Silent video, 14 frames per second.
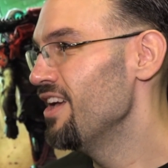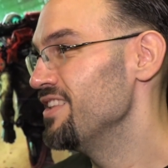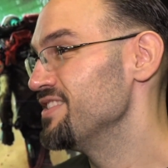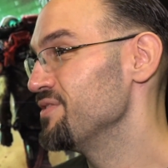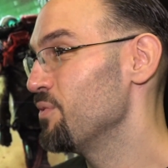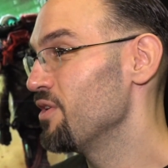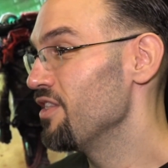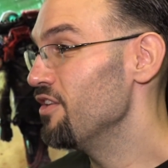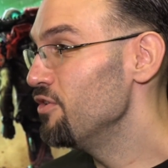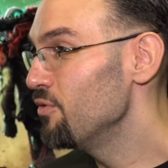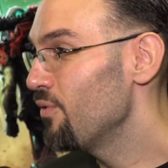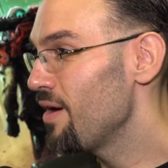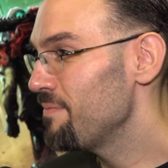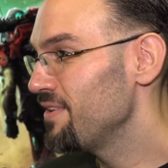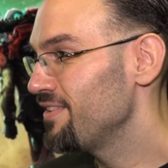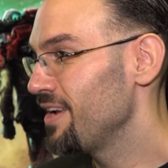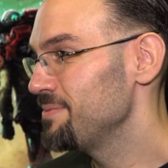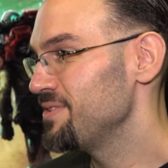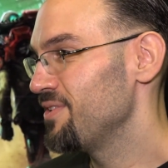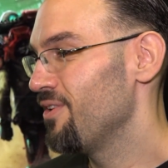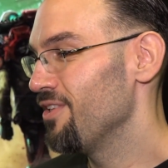This is one of the new weapon
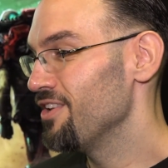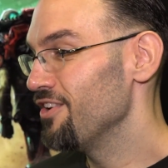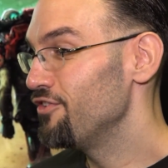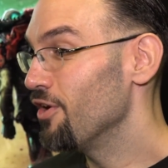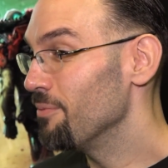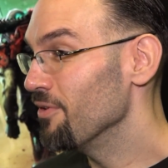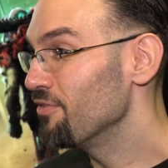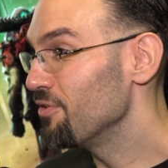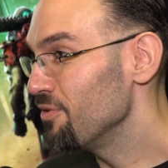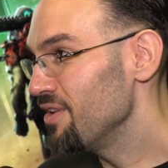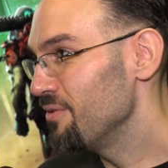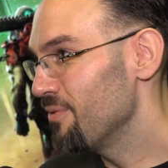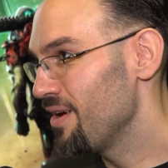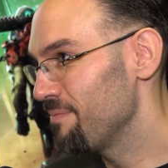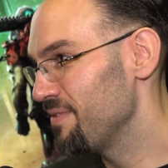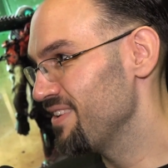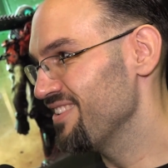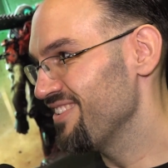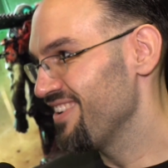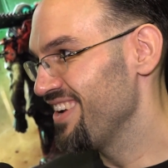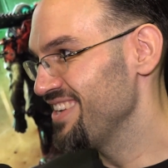types. We call it a double duty weapon.
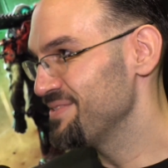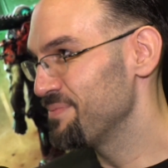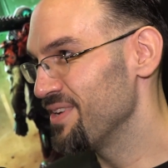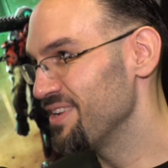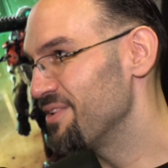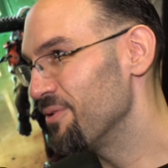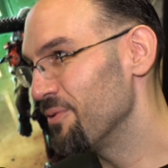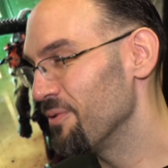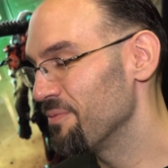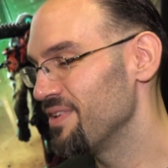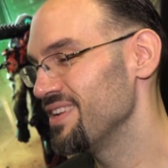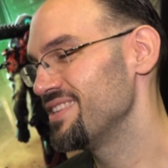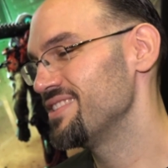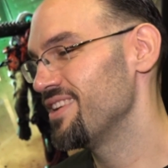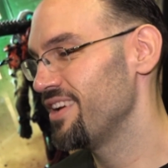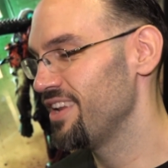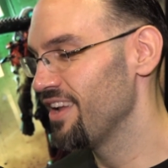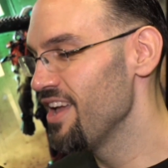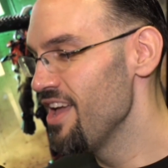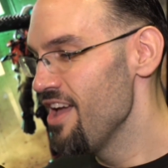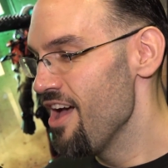All right, it's pretty cool, pretty exciting.